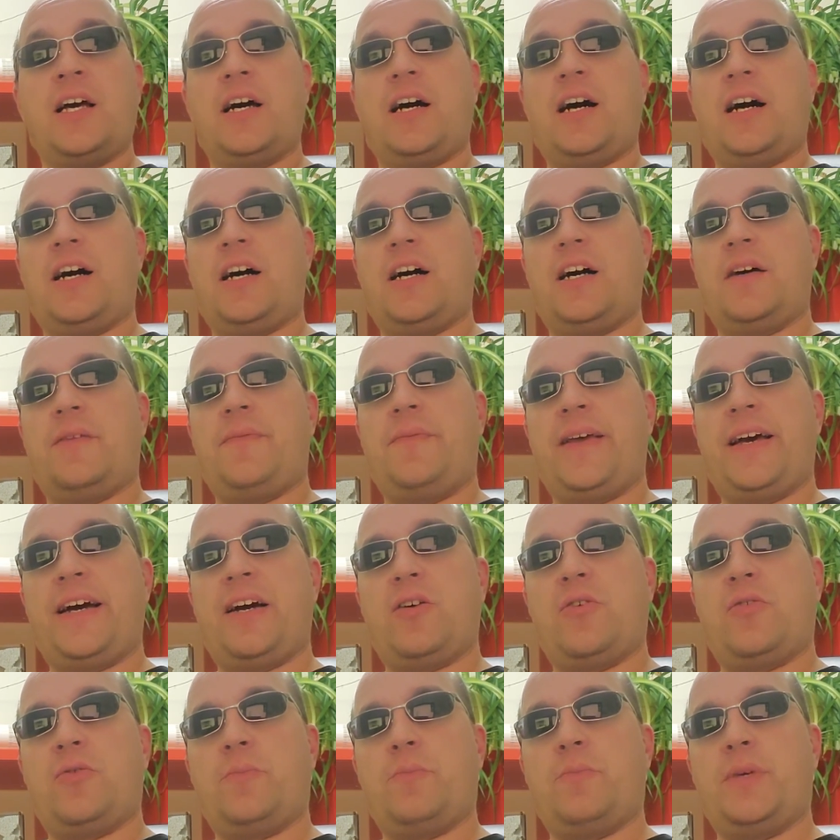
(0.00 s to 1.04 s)

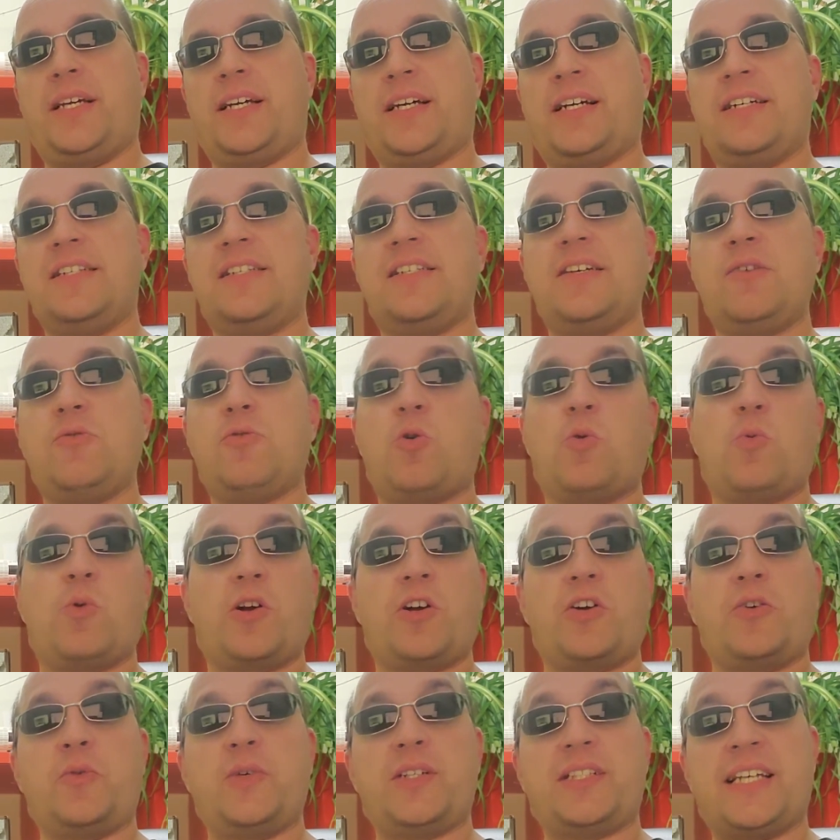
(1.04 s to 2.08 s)
Now, because they were
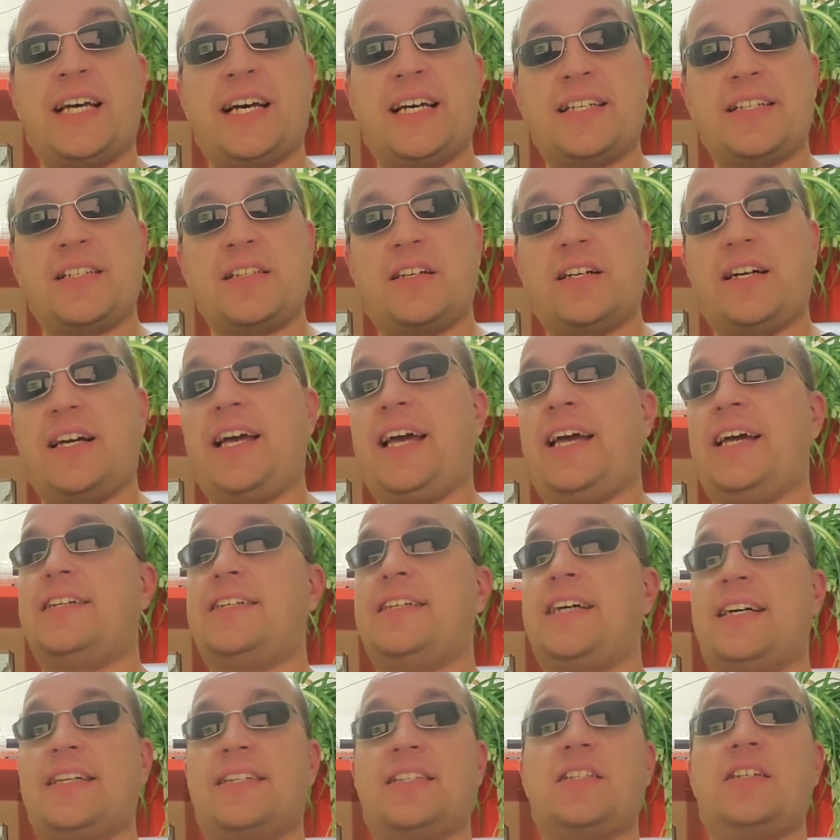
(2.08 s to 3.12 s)
working with Tesla, and
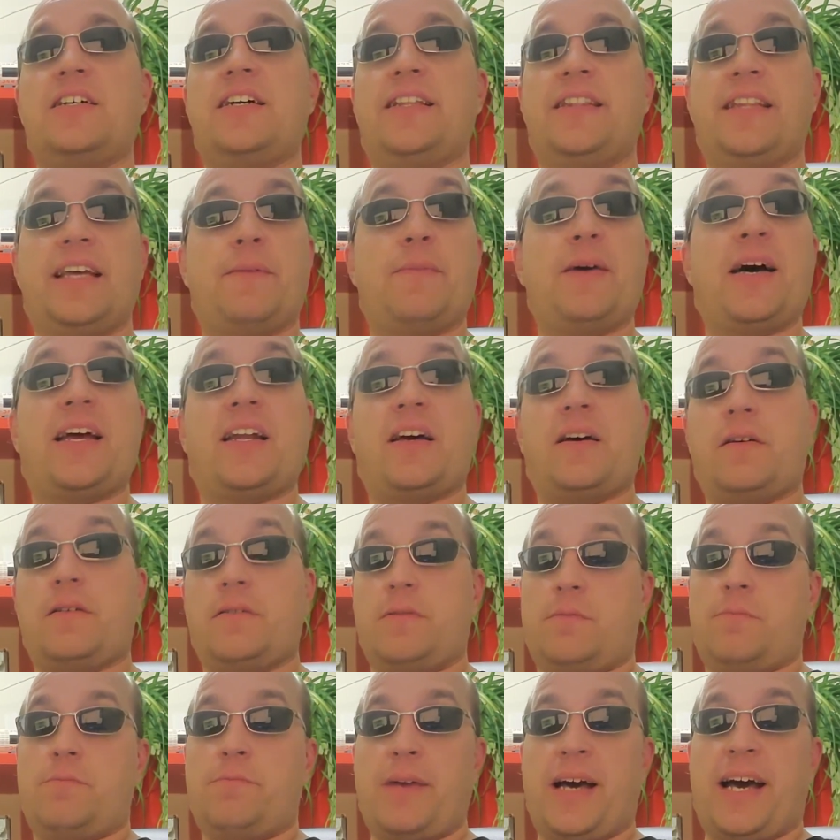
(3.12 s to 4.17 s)
Tesla and them had a
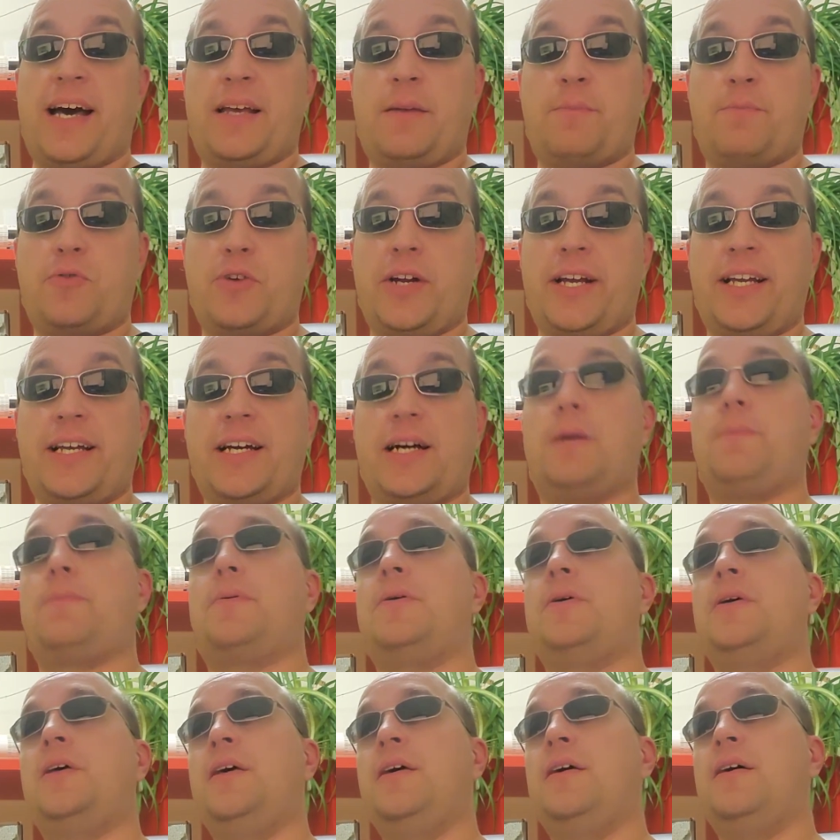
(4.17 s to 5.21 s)
bad breakup,